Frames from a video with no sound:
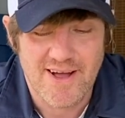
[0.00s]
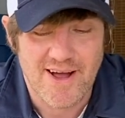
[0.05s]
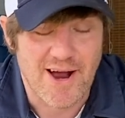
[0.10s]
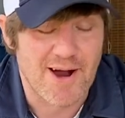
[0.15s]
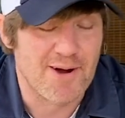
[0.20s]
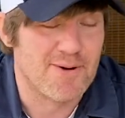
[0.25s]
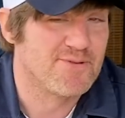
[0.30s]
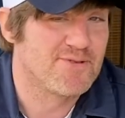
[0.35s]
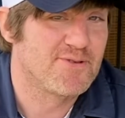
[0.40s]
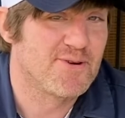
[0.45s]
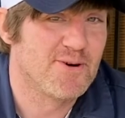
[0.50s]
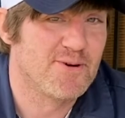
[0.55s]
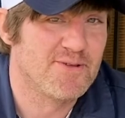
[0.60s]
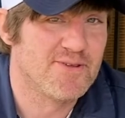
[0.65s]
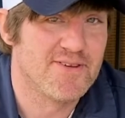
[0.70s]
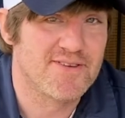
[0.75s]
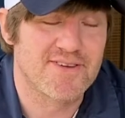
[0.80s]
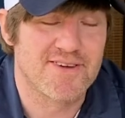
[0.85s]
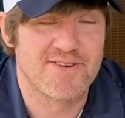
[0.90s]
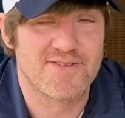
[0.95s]
I was told
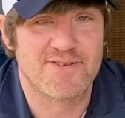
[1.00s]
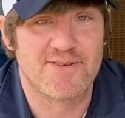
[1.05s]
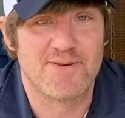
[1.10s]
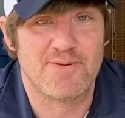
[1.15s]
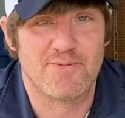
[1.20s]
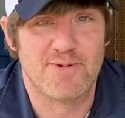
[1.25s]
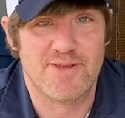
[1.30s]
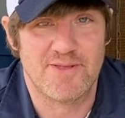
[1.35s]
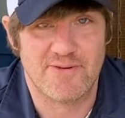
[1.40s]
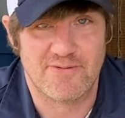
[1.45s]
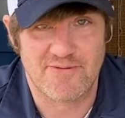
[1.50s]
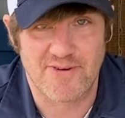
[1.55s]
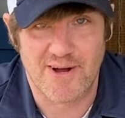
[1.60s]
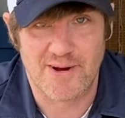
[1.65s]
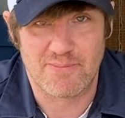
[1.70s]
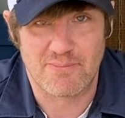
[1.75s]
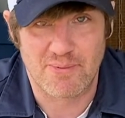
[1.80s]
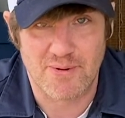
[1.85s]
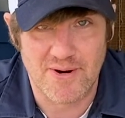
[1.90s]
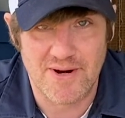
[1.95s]
this, I just didn't read the
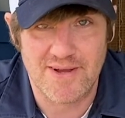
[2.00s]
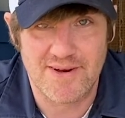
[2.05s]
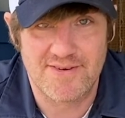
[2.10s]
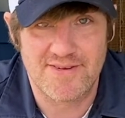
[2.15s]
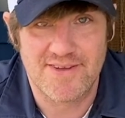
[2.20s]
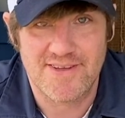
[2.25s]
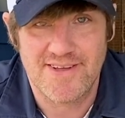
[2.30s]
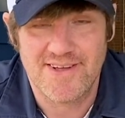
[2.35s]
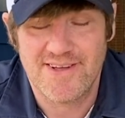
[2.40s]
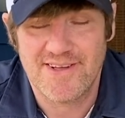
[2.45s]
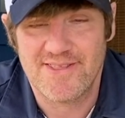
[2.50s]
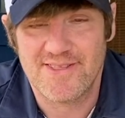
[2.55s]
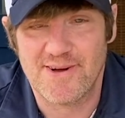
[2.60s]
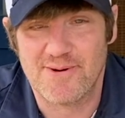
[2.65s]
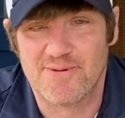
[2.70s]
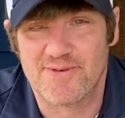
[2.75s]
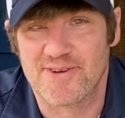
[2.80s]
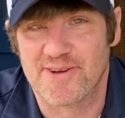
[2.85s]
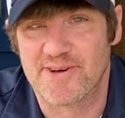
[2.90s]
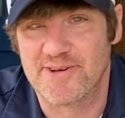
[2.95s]
fine print that
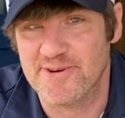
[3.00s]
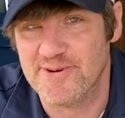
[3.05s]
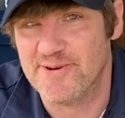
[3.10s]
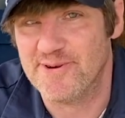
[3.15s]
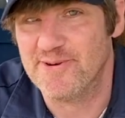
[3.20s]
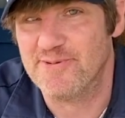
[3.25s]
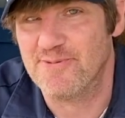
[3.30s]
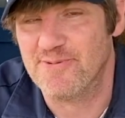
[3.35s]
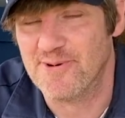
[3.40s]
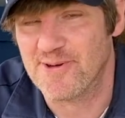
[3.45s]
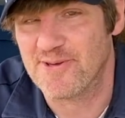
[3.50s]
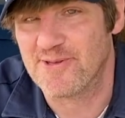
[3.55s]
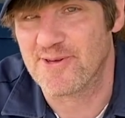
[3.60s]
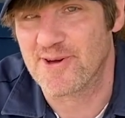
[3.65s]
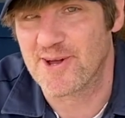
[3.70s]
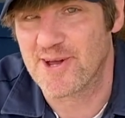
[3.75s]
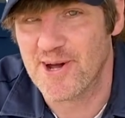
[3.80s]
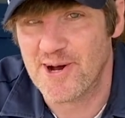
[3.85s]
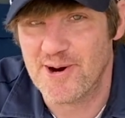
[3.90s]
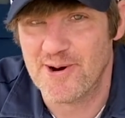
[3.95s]
was included with the
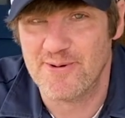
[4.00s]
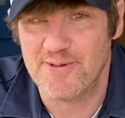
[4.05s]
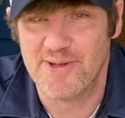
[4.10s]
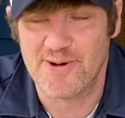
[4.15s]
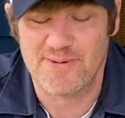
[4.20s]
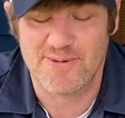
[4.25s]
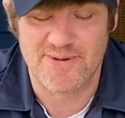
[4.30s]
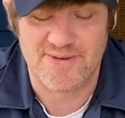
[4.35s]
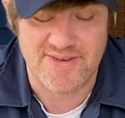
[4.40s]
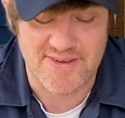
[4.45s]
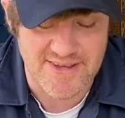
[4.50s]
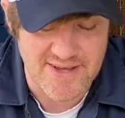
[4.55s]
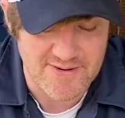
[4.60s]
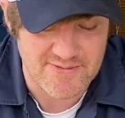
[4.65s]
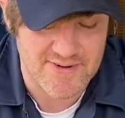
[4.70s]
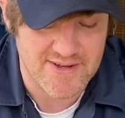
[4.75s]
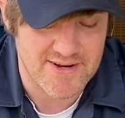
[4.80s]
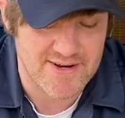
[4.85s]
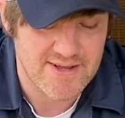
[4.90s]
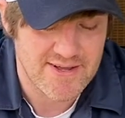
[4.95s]
code that was
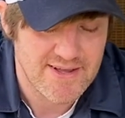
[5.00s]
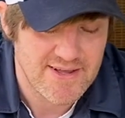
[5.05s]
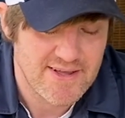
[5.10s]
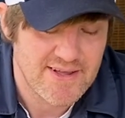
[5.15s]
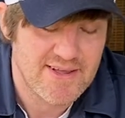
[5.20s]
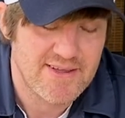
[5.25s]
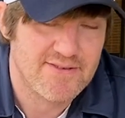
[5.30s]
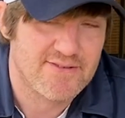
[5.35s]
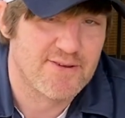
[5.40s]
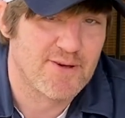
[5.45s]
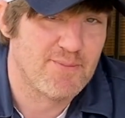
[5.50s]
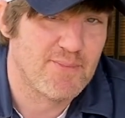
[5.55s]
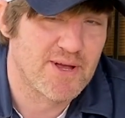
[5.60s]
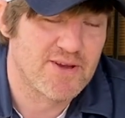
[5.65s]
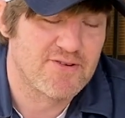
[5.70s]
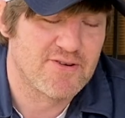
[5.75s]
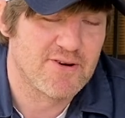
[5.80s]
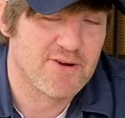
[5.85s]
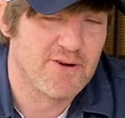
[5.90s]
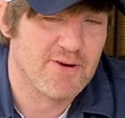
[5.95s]
given. So
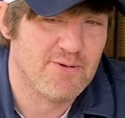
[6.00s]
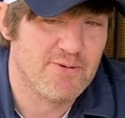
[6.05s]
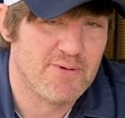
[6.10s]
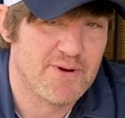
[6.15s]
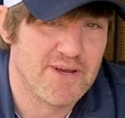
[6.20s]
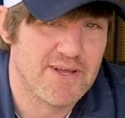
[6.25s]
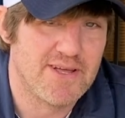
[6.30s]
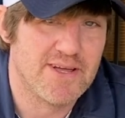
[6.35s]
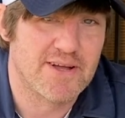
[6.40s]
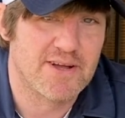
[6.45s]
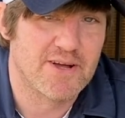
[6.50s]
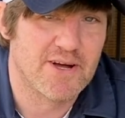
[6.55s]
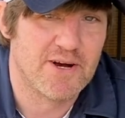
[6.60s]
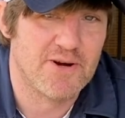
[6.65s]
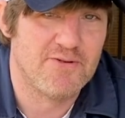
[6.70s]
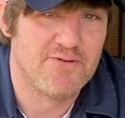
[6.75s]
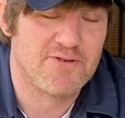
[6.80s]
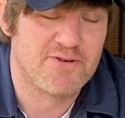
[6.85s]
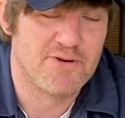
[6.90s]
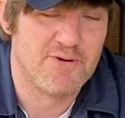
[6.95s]
make sure when you get
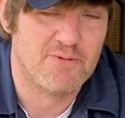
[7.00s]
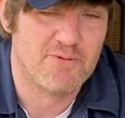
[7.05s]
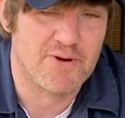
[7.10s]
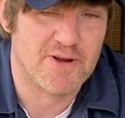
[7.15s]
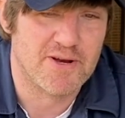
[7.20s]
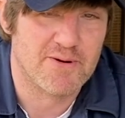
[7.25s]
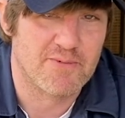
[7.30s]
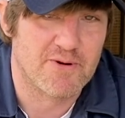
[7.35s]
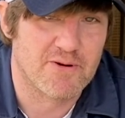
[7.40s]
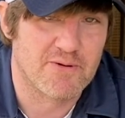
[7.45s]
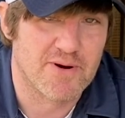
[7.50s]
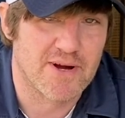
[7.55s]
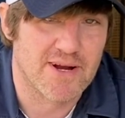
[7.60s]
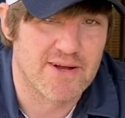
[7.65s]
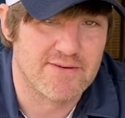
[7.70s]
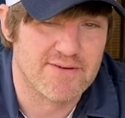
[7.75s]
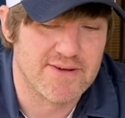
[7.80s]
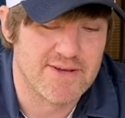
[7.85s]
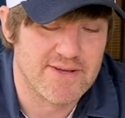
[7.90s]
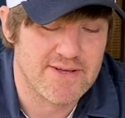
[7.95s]
codes, you read them
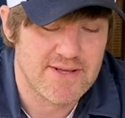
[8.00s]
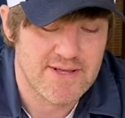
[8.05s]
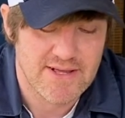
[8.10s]
correctly.